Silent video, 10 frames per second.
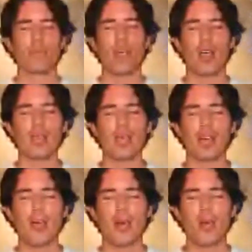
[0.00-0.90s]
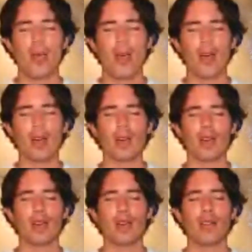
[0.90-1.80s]
I become aware
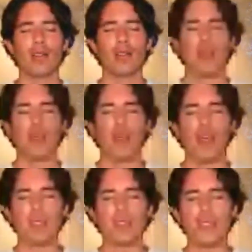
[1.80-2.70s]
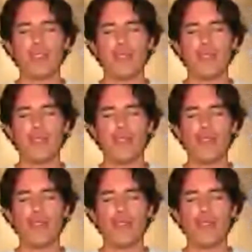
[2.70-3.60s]
as the sphere
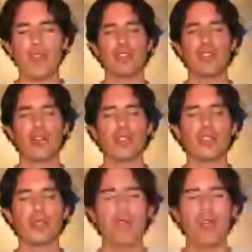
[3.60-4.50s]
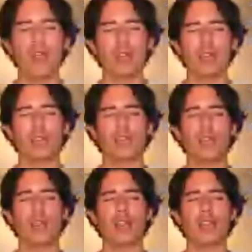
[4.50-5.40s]
starts to melt
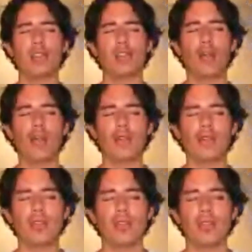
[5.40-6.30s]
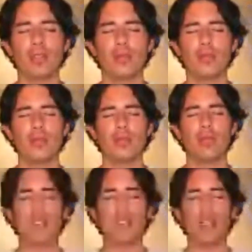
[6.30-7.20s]
and dissolve
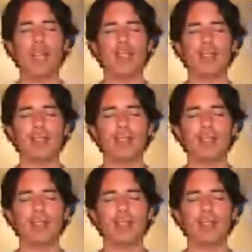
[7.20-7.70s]
by the light,